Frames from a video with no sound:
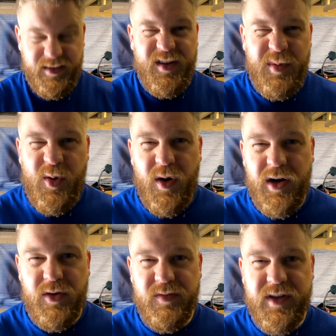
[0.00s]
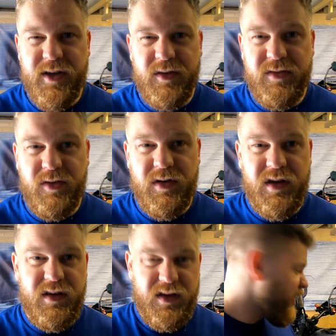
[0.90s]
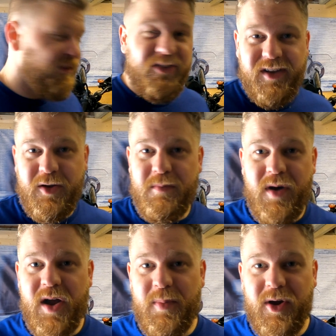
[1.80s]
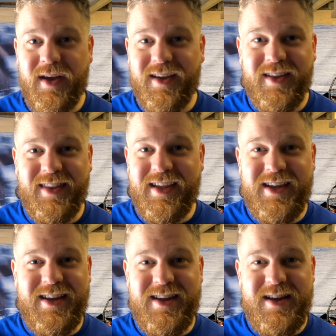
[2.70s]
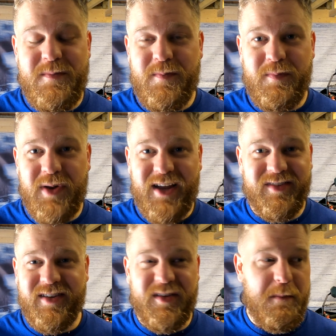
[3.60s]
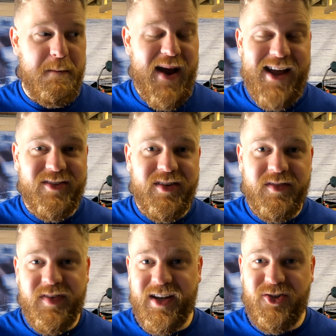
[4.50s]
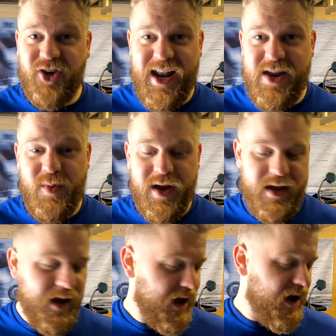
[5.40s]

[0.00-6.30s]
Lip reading: This is going to be quite a long video, sorry. Obviously on my bike, the plastics are matte finish anyway.